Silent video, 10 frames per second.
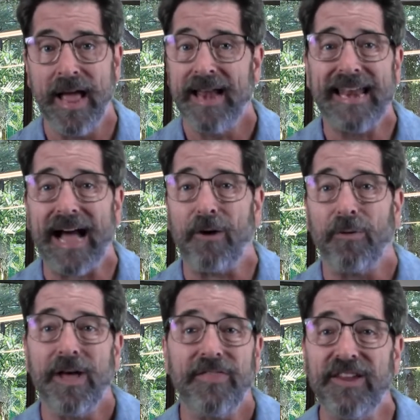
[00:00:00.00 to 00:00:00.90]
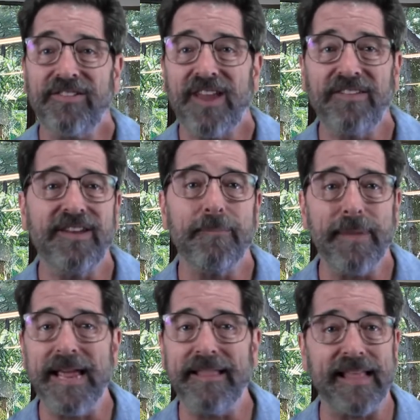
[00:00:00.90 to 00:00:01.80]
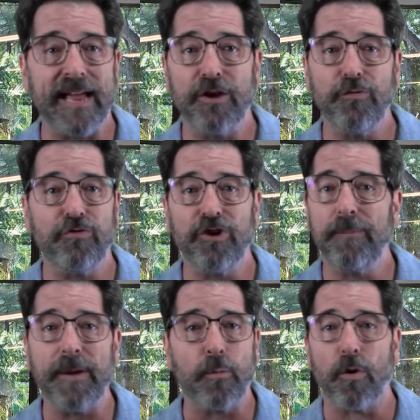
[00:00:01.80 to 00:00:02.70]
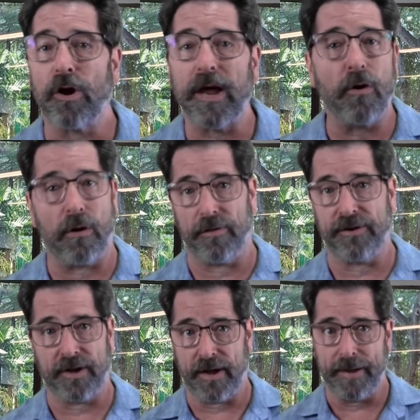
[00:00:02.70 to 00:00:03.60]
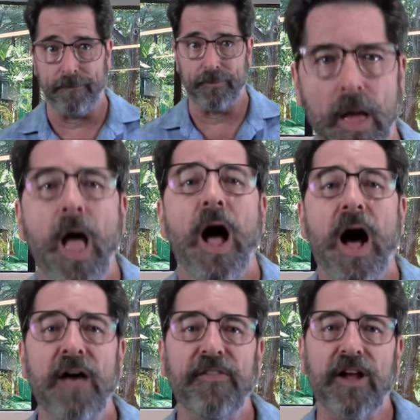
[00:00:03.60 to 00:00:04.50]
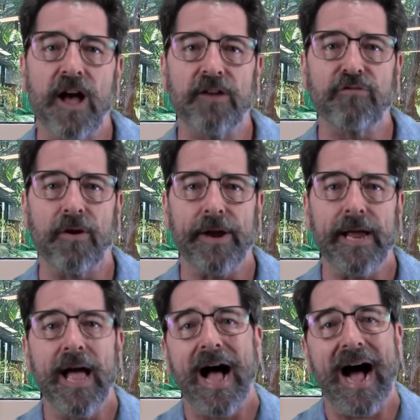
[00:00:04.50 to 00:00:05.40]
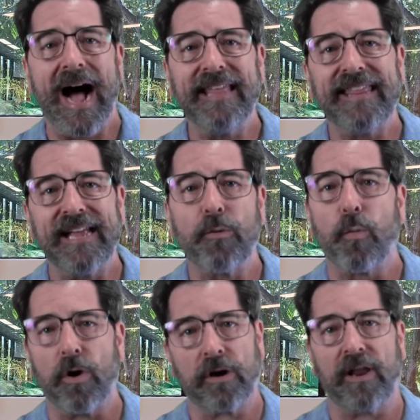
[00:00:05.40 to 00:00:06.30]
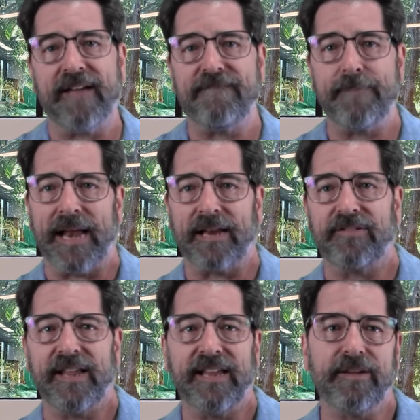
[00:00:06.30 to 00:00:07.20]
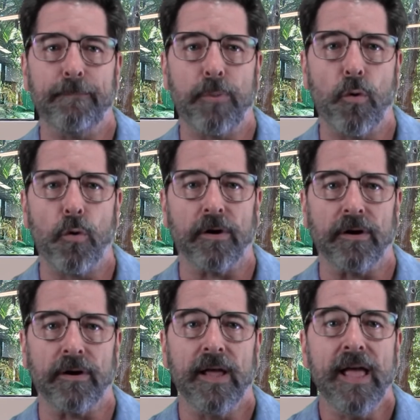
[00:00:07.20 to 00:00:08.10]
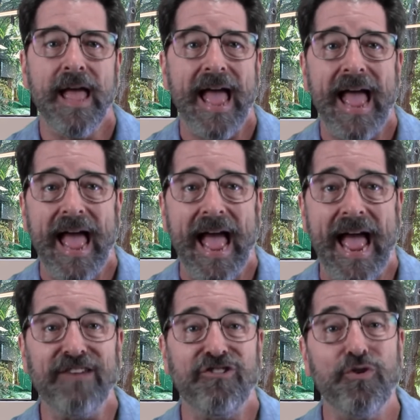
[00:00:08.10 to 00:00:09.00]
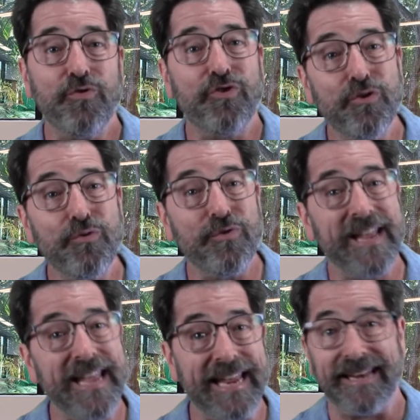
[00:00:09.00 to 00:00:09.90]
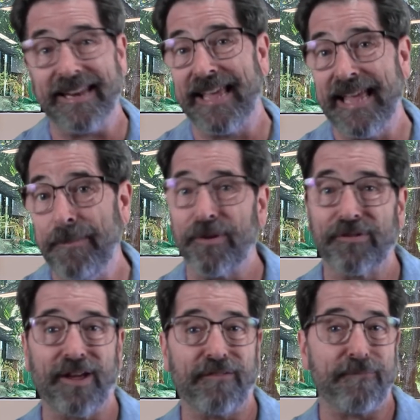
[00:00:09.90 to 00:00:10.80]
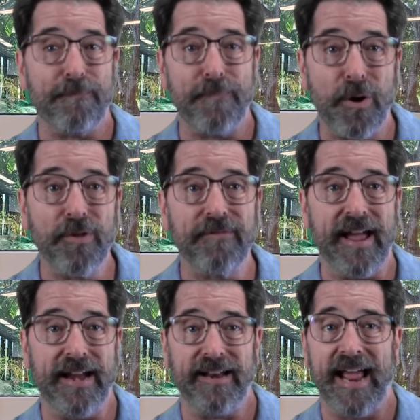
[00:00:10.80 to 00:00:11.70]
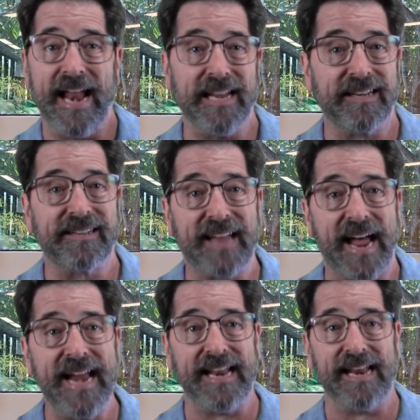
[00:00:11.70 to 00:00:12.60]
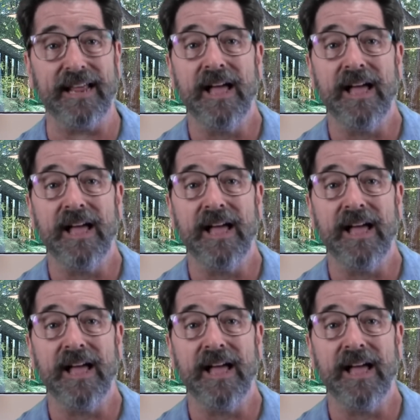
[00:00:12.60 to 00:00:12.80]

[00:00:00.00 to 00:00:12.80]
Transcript: Now, this doesn't mean that you should be working all the time. On the contrary, I think work-life balance is important. And you do need to keep yourself motivated and excited